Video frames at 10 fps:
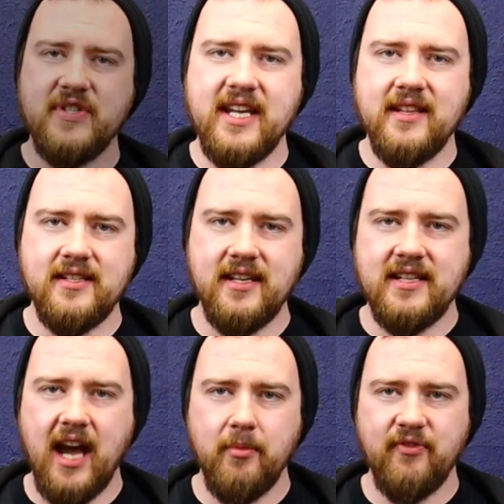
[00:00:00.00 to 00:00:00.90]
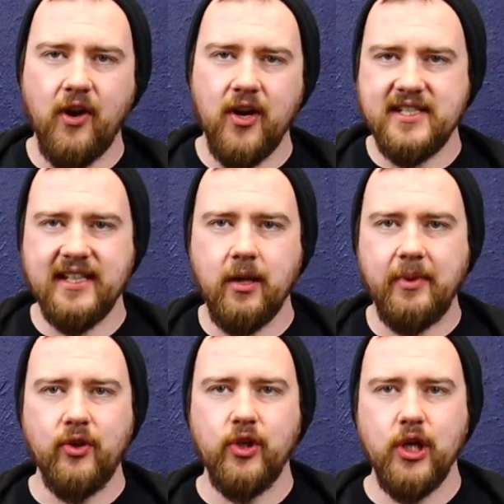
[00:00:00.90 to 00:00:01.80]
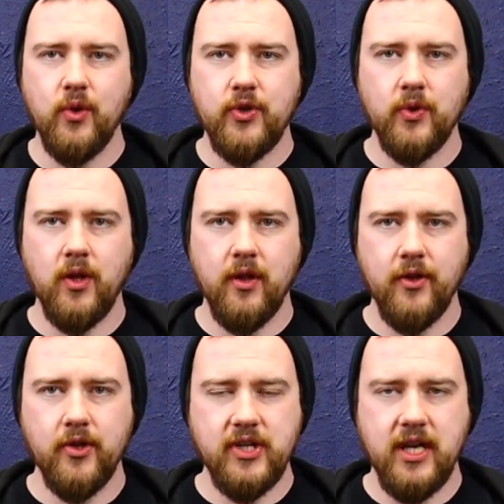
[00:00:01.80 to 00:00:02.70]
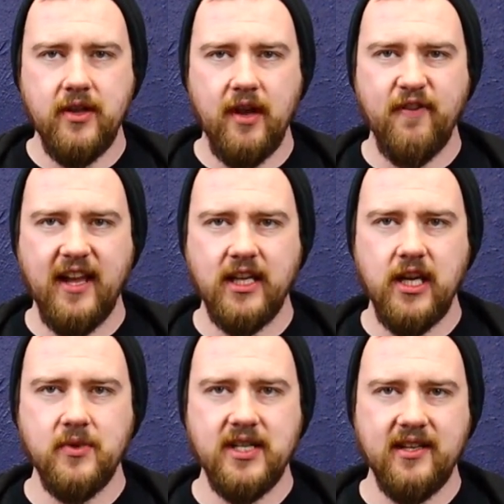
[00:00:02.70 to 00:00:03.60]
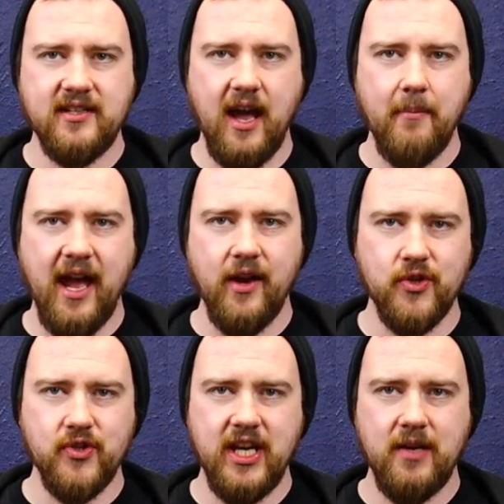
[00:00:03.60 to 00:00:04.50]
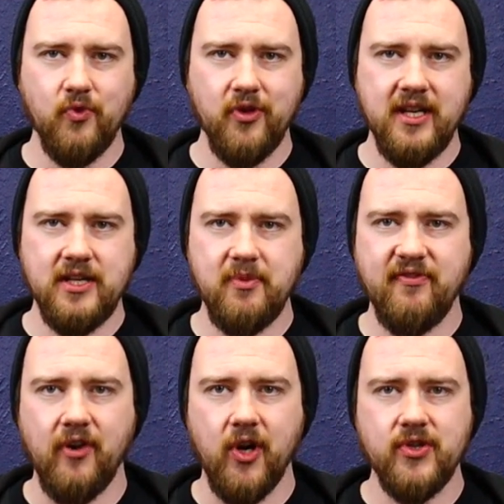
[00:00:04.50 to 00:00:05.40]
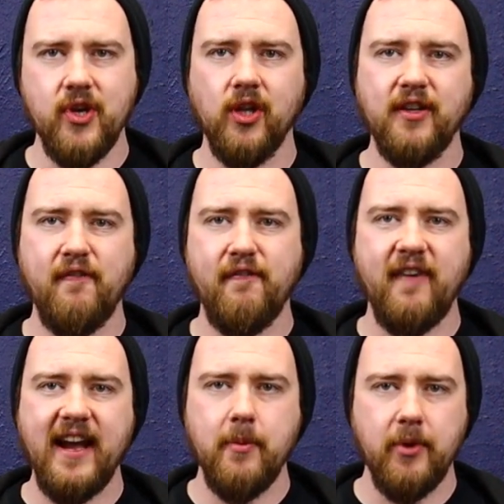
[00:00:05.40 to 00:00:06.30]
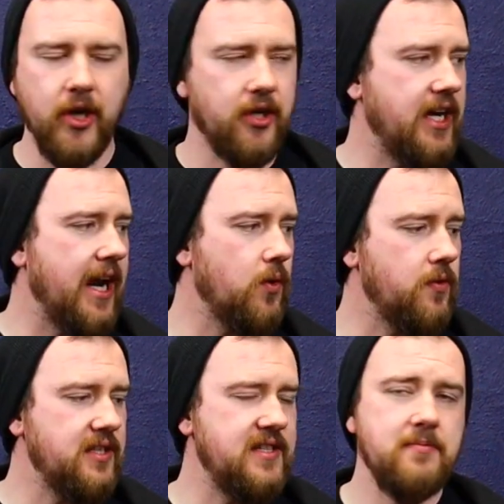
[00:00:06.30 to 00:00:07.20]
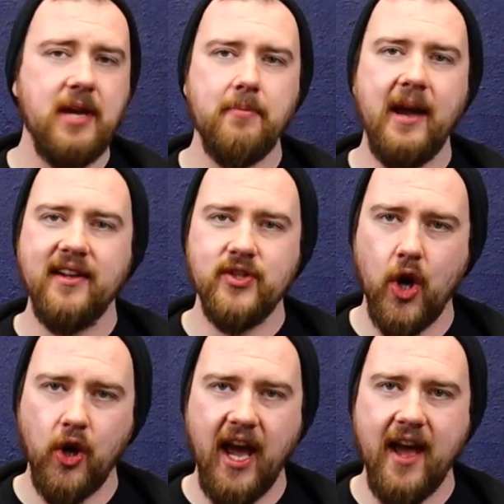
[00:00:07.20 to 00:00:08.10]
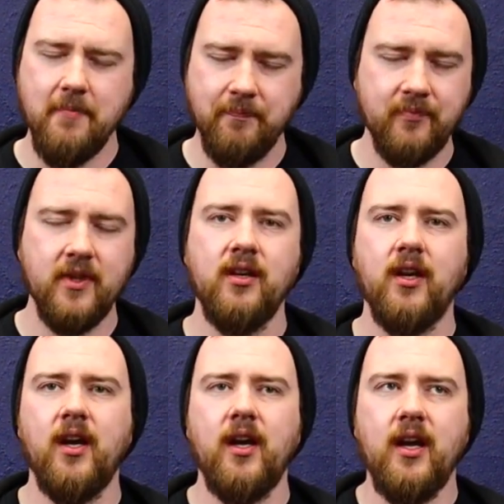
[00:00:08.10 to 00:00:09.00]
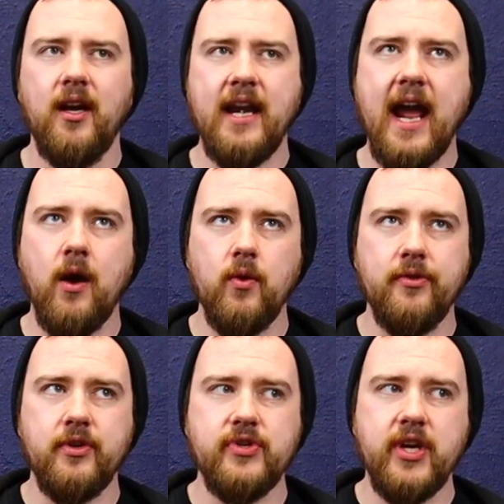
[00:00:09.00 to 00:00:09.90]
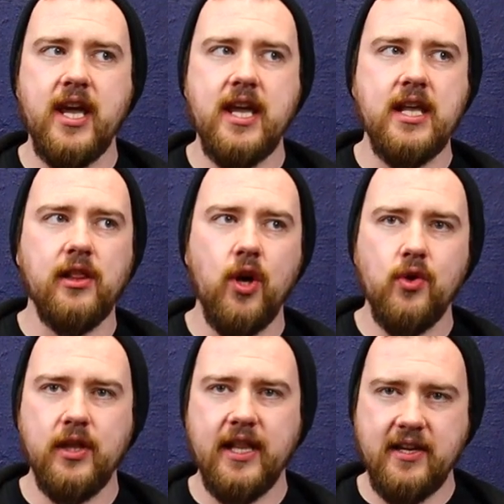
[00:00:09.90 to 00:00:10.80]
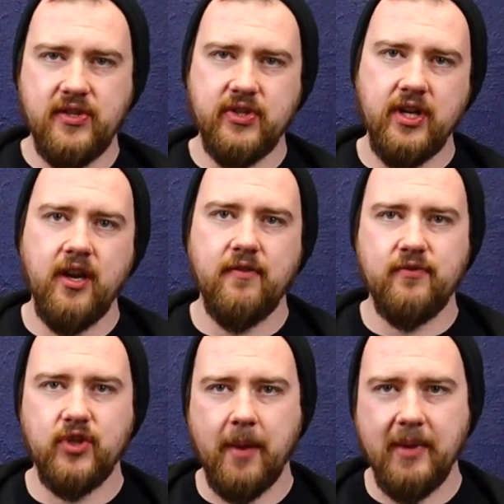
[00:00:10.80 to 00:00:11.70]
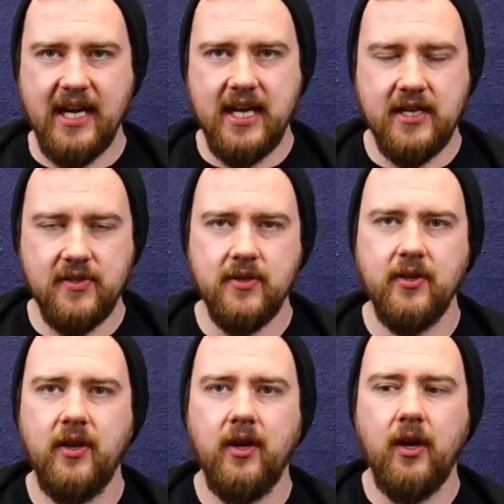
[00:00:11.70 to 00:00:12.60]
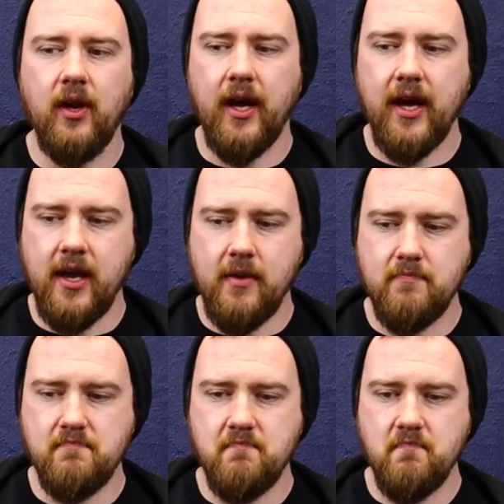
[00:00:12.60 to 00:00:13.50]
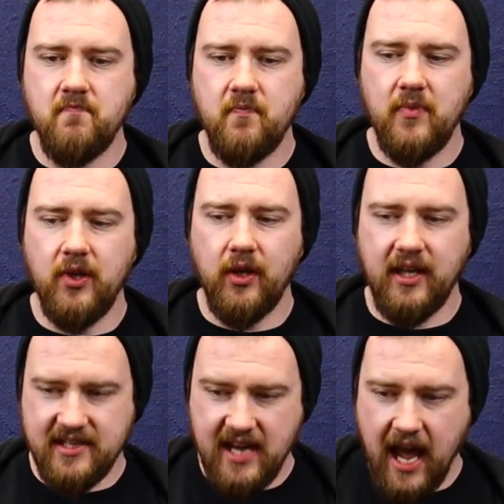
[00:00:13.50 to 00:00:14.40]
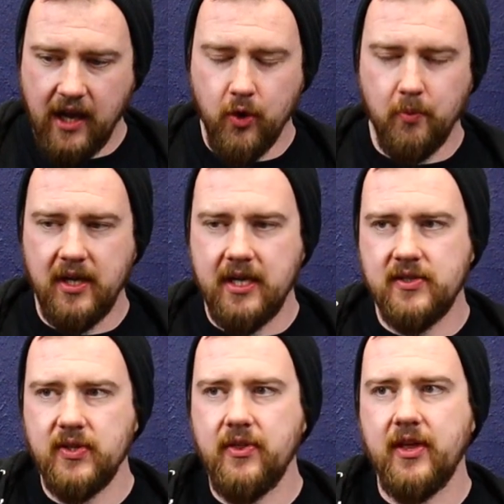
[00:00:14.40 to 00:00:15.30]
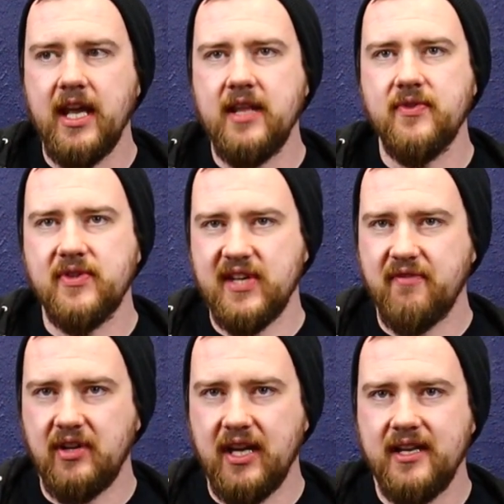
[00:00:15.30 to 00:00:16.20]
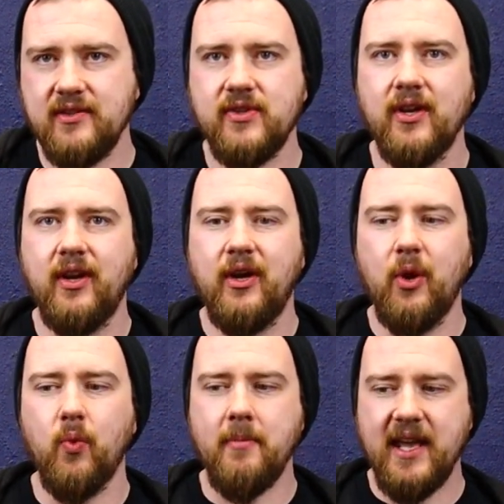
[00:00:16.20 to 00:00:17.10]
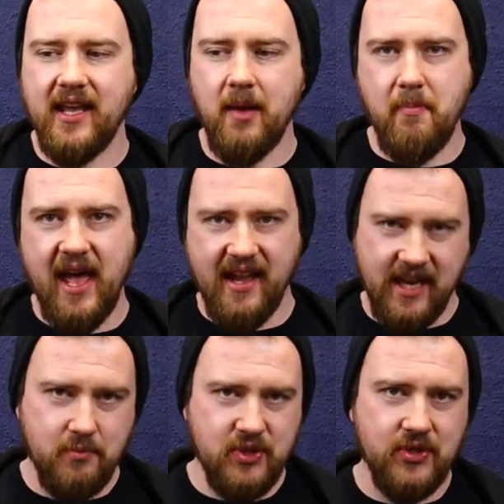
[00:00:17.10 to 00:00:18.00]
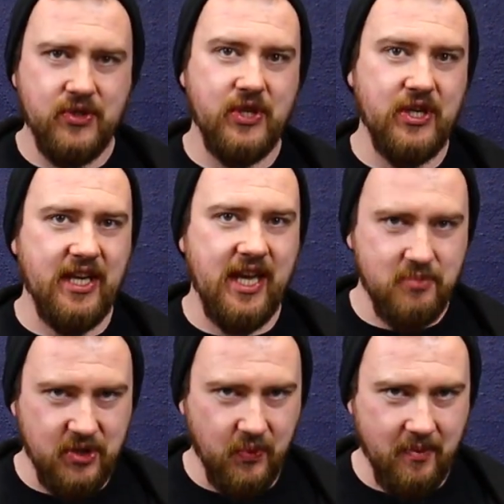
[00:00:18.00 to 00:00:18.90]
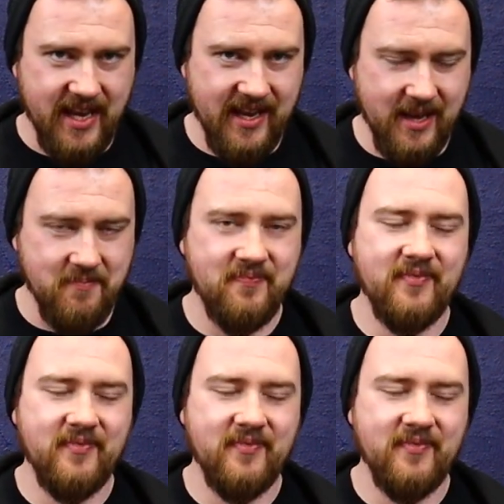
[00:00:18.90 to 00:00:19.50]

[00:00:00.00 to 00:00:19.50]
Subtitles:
have seen this guitar before. It's a little bit unusual. Those of you that are fairly new to guitar might seen one of these before. It's called a Firebird. Now, this is made by Tokai. Now, there's a long list of Japanese guitar companies that in the 70s were making better Gibsons than Gibson were making.